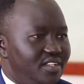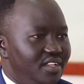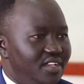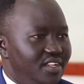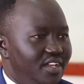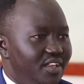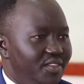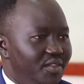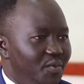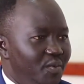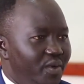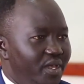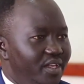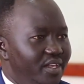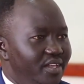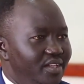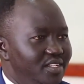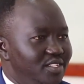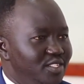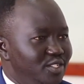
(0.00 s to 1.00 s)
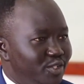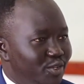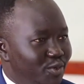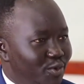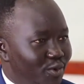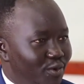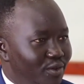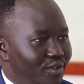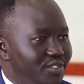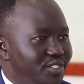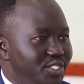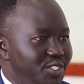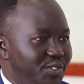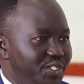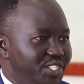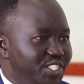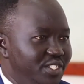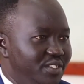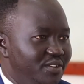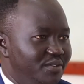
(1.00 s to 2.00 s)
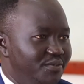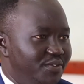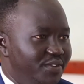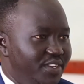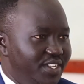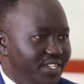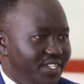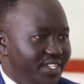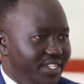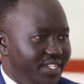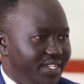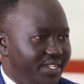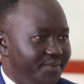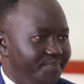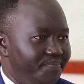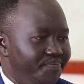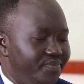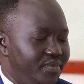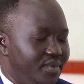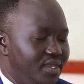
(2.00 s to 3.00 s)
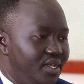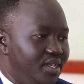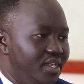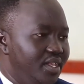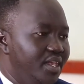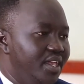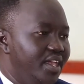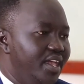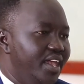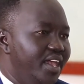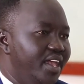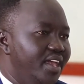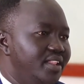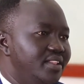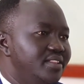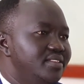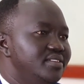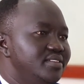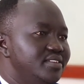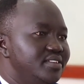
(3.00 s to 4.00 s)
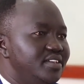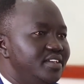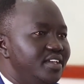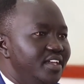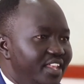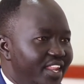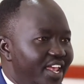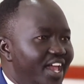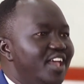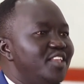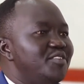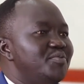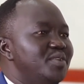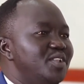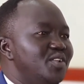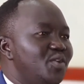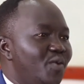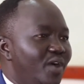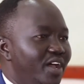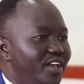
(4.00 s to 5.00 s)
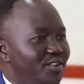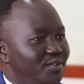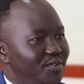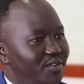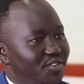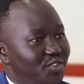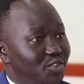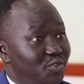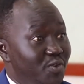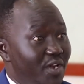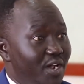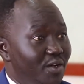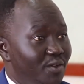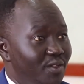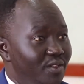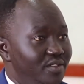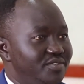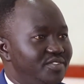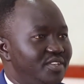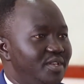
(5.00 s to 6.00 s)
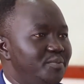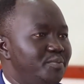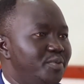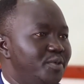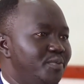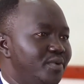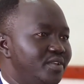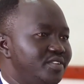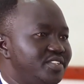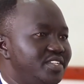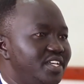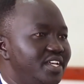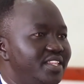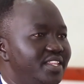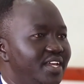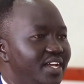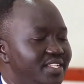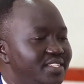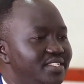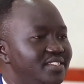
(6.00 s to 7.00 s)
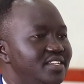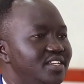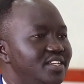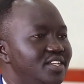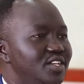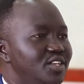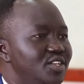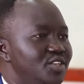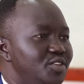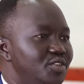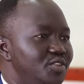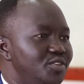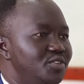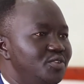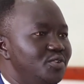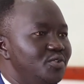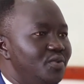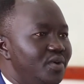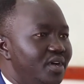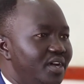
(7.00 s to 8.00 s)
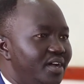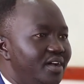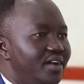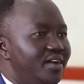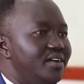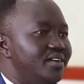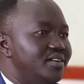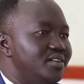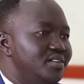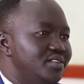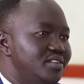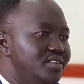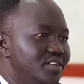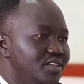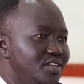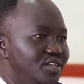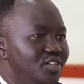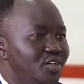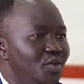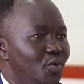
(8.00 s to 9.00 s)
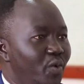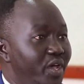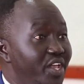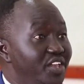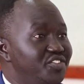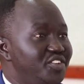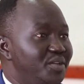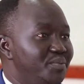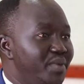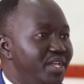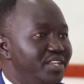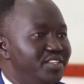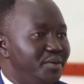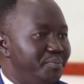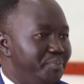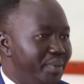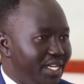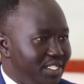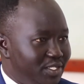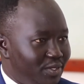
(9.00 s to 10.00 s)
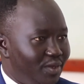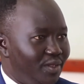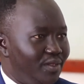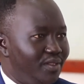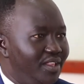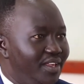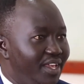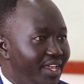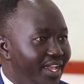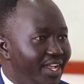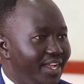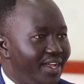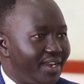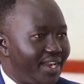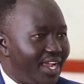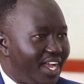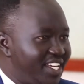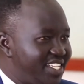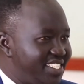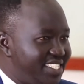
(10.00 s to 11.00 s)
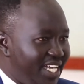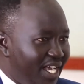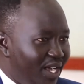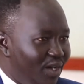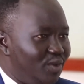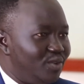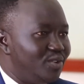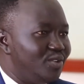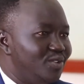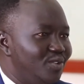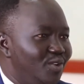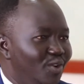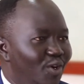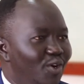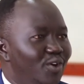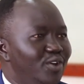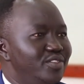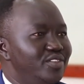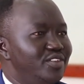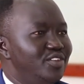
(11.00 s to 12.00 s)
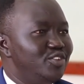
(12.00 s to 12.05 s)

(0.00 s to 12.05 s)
in another way, it is called tuition fee. And it has been quite a struggle. Some people say that you wage a major battle, a crackdown on